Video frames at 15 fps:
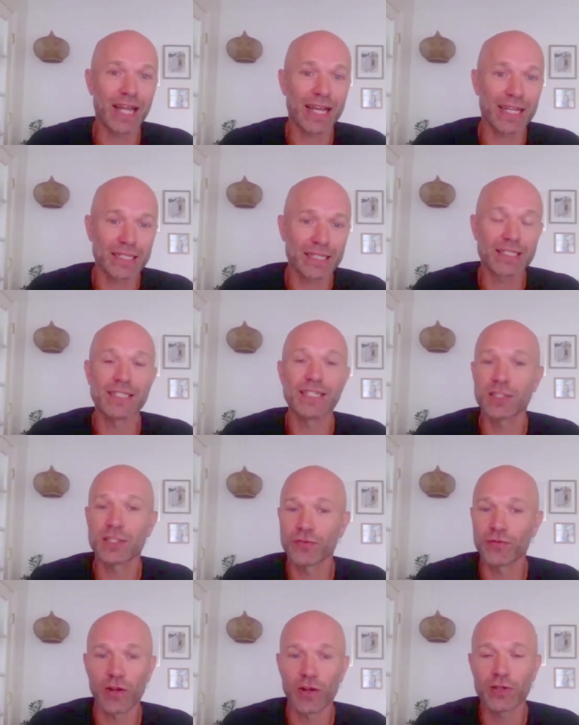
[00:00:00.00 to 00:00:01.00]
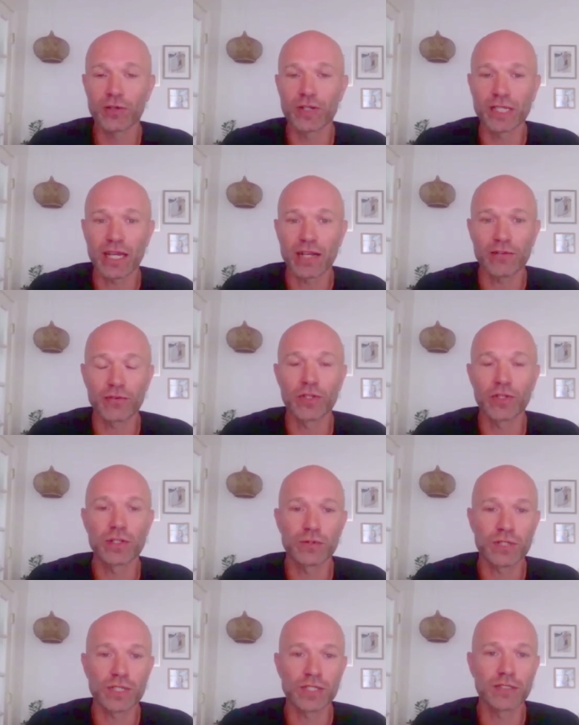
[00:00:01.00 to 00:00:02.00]
I can see it's following that
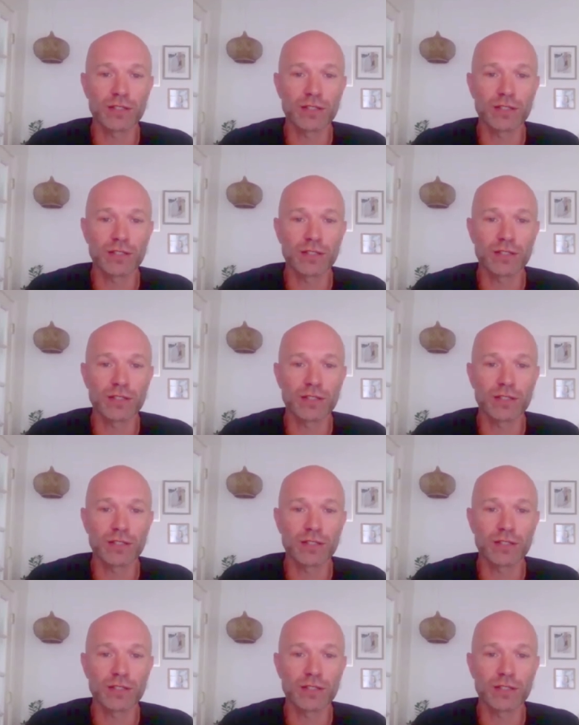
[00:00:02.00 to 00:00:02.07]
frequency.